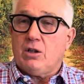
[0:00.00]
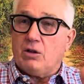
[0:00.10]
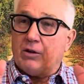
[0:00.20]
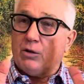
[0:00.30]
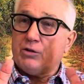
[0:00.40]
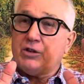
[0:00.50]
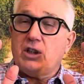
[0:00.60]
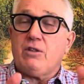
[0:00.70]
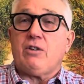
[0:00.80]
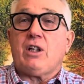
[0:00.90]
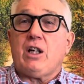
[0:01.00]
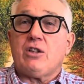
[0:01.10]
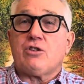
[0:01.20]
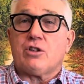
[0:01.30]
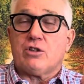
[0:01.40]
those
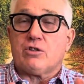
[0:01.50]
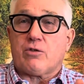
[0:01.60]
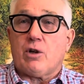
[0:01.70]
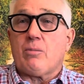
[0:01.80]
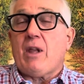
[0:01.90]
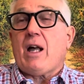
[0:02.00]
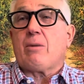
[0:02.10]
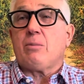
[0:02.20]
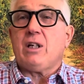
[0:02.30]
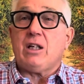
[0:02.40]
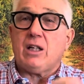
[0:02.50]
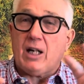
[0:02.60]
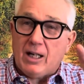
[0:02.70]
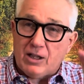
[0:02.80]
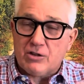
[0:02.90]
deviations from that mean
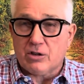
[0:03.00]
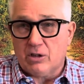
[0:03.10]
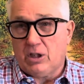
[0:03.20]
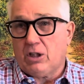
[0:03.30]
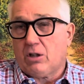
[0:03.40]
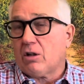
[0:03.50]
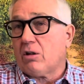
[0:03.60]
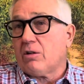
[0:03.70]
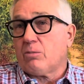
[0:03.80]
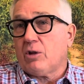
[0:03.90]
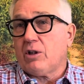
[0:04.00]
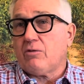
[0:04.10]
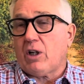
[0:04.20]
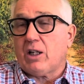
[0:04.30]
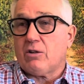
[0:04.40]
actually are the breeding
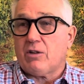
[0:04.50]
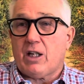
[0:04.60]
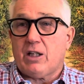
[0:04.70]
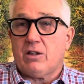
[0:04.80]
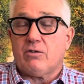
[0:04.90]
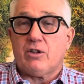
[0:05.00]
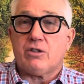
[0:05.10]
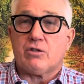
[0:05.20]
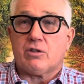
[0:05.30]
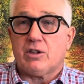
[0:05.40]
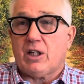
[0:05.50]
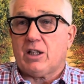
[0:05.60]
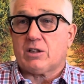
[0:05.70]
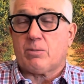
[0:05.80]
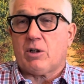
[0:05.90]
value of individual in that
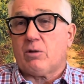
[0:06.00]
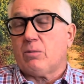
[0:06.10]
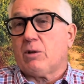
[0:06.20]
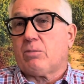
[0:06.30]
experiment,